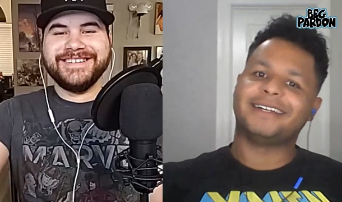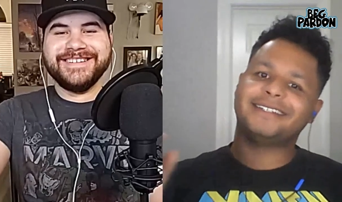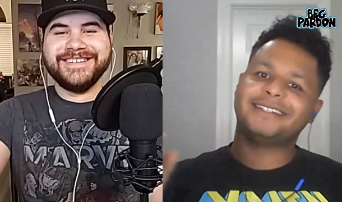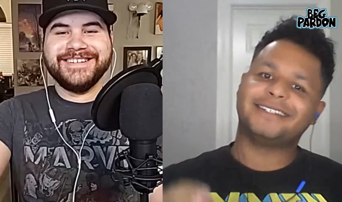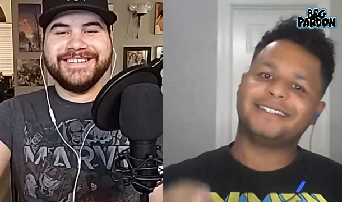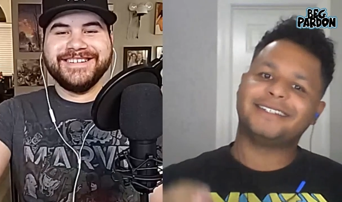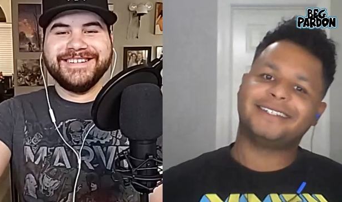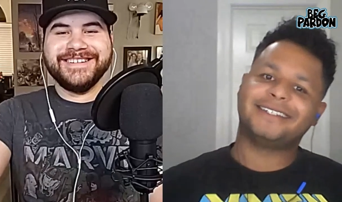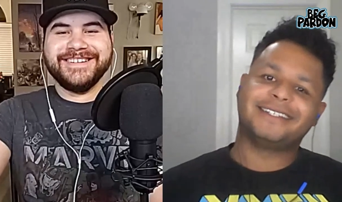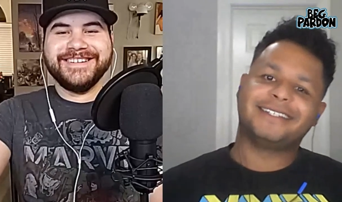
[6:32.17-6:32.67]

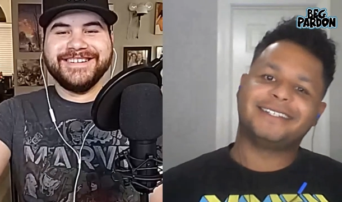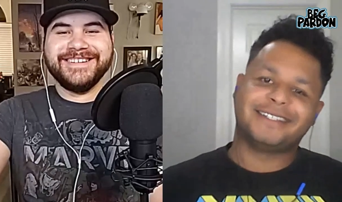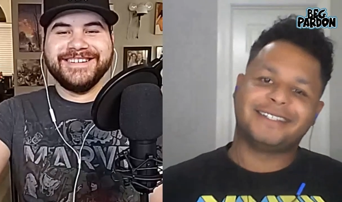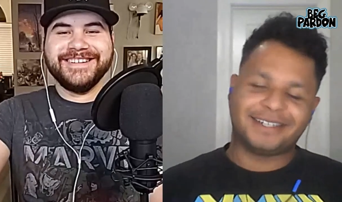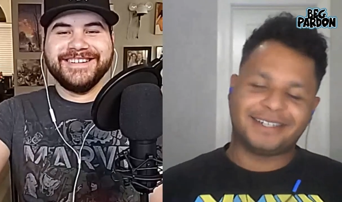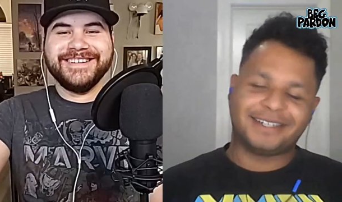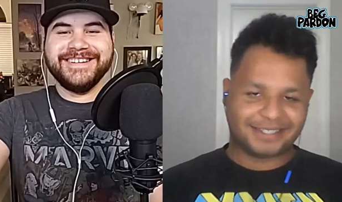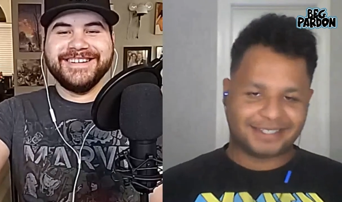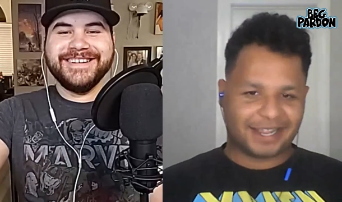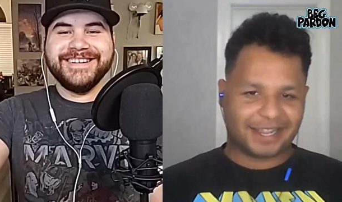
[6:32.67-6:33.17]
Speaker 1: I
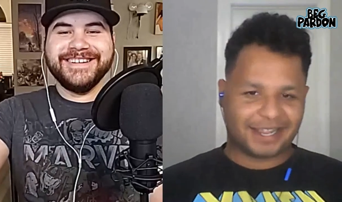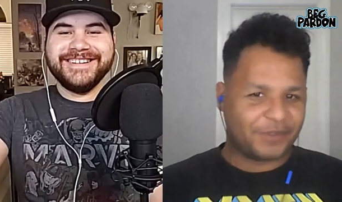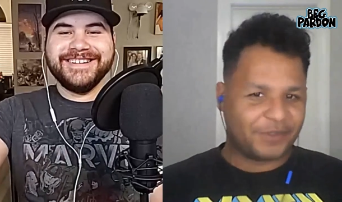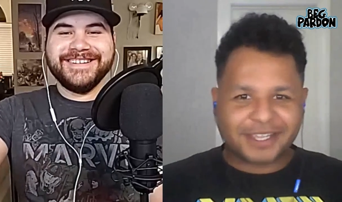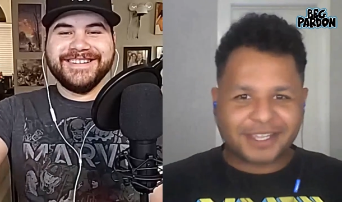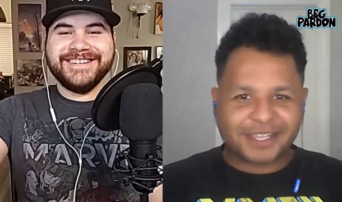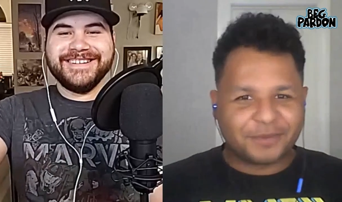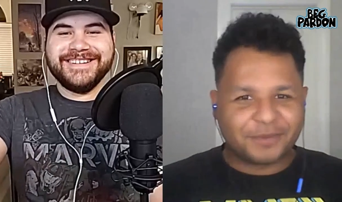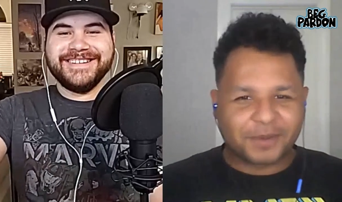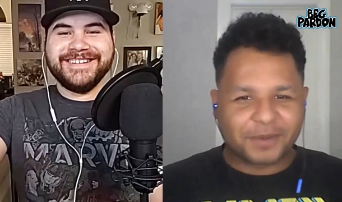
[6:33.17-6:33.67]

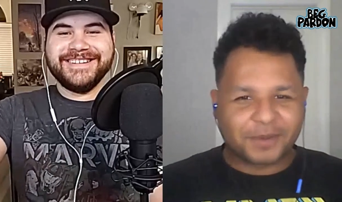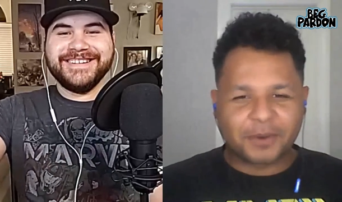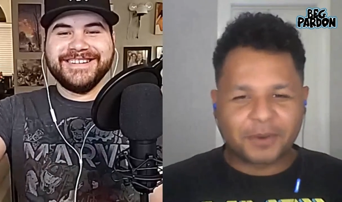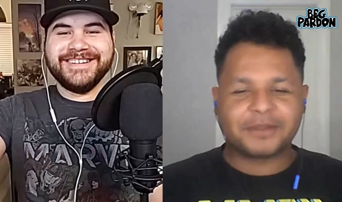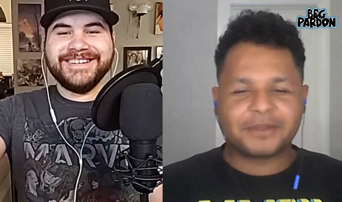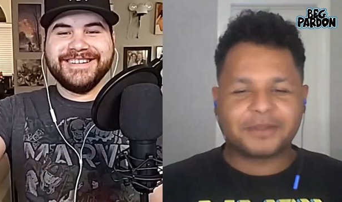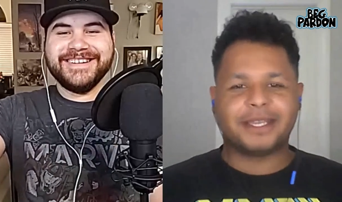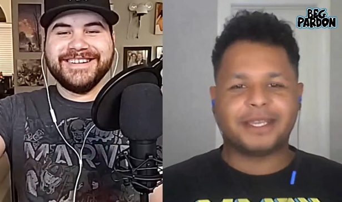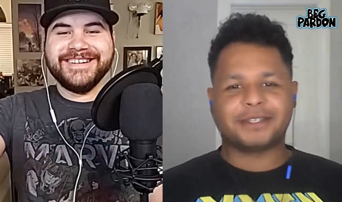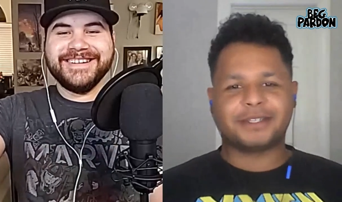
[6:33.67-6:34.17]
feel like you
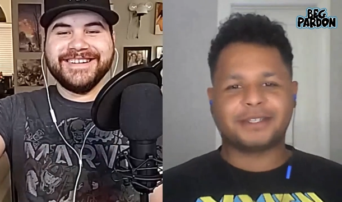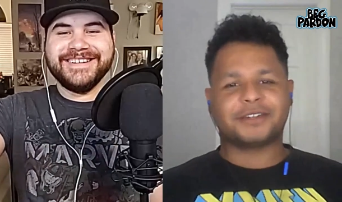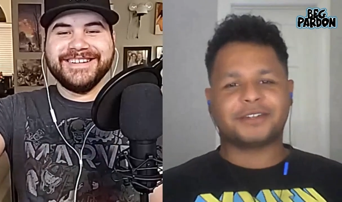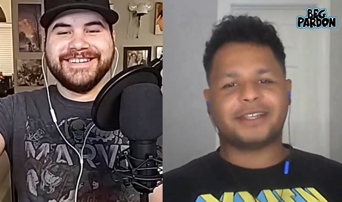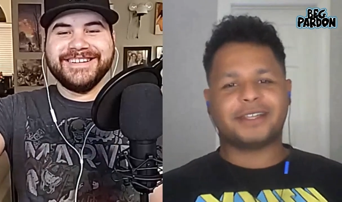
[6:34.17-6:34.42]
know the